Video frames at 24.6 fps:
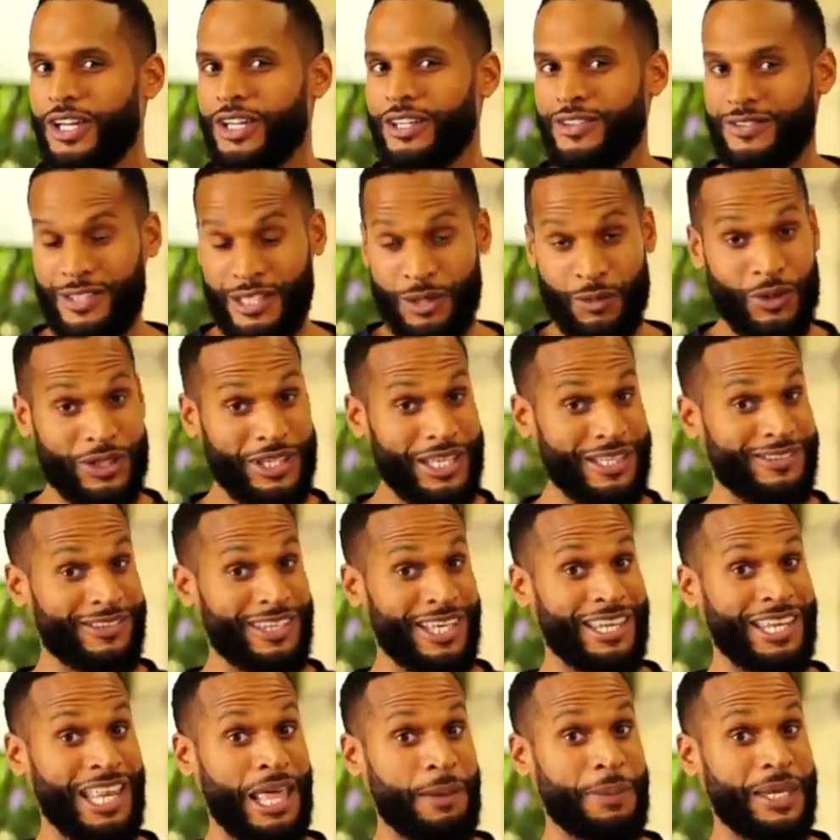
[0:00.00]
See what they
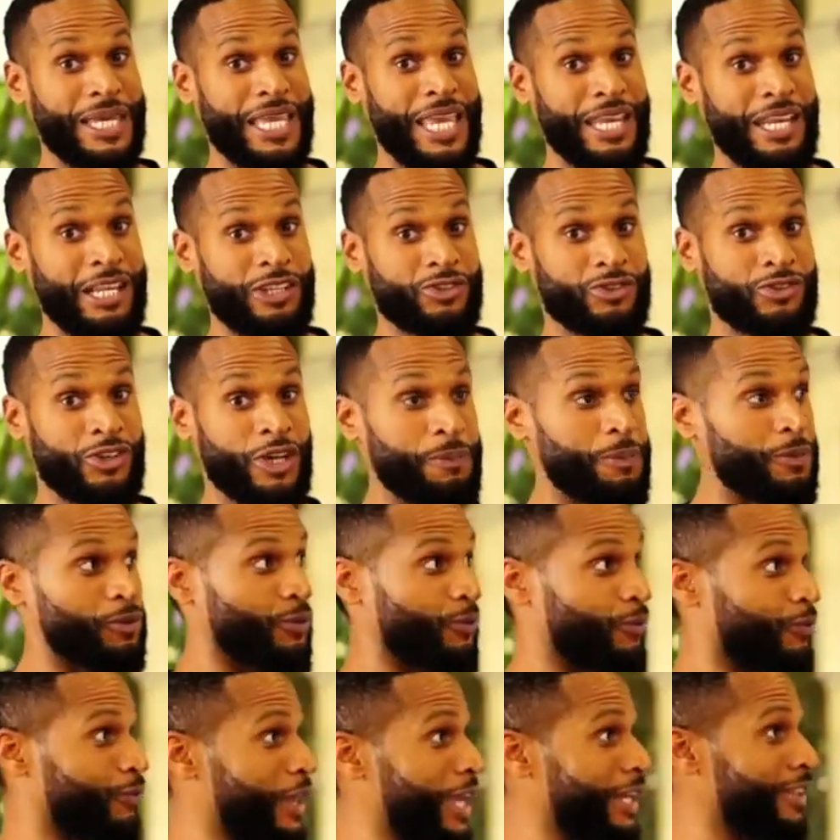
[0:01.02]
said in that beginning script? It's
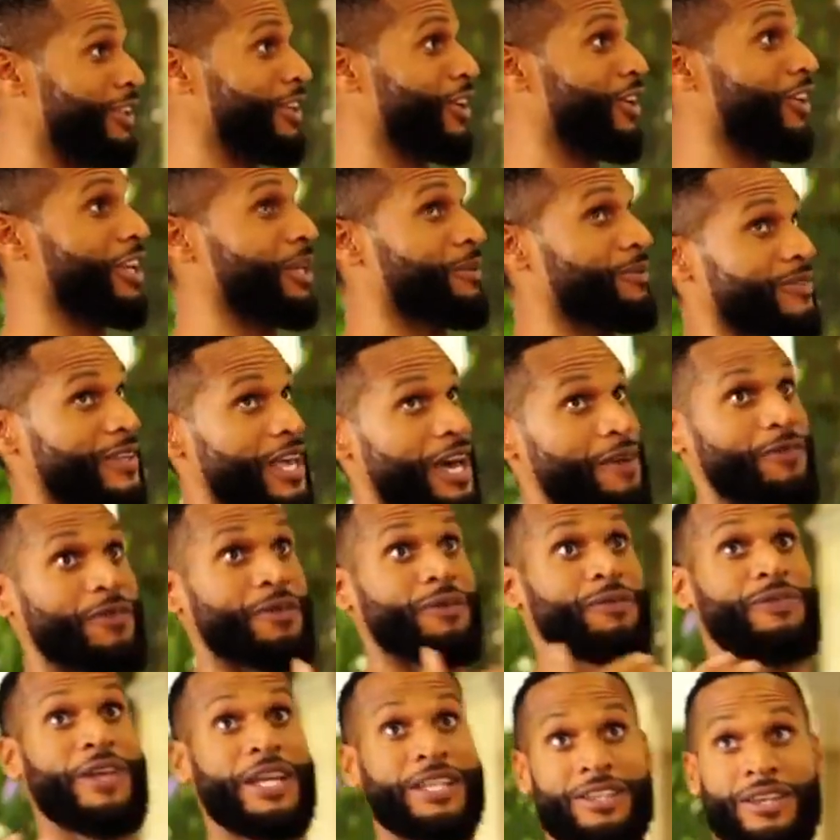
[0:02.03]
reflecting on himself and
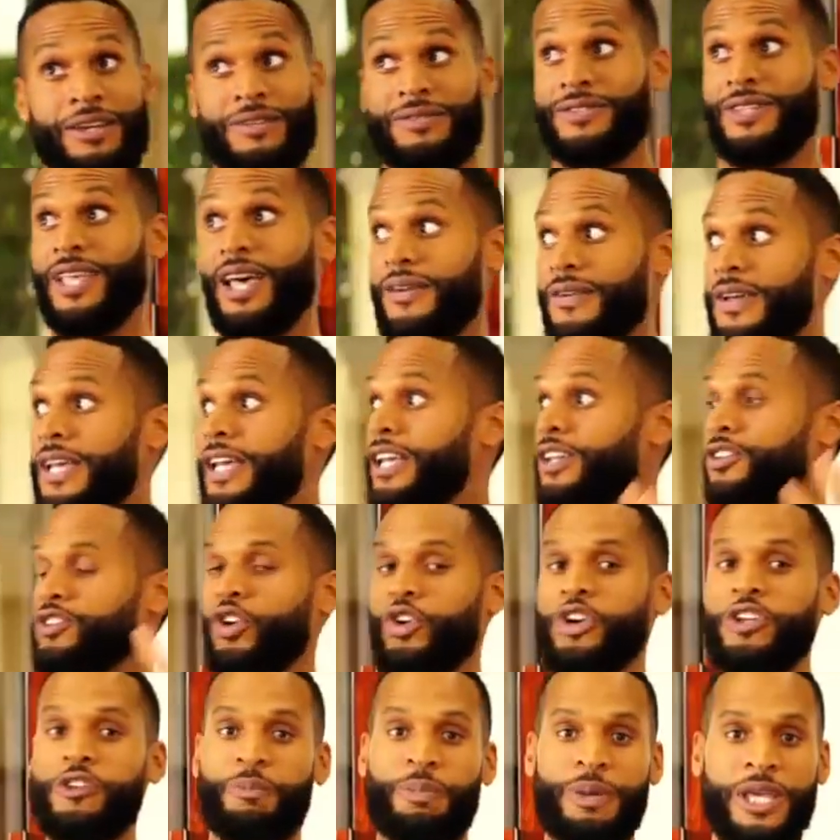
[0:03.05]
reflecting on himself,
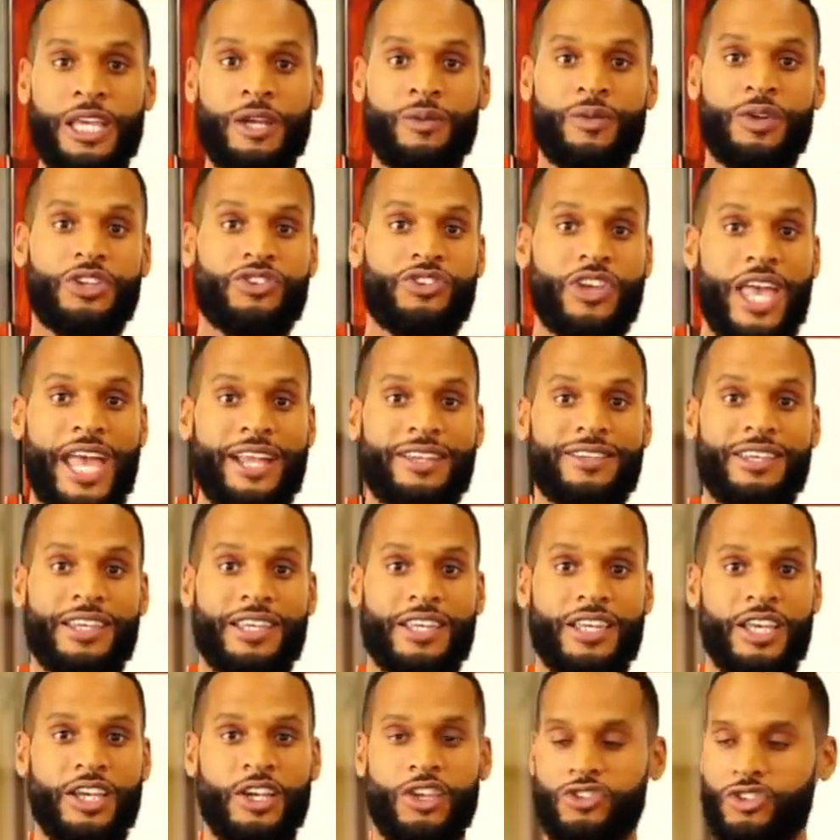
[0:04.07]
so he's being rejected.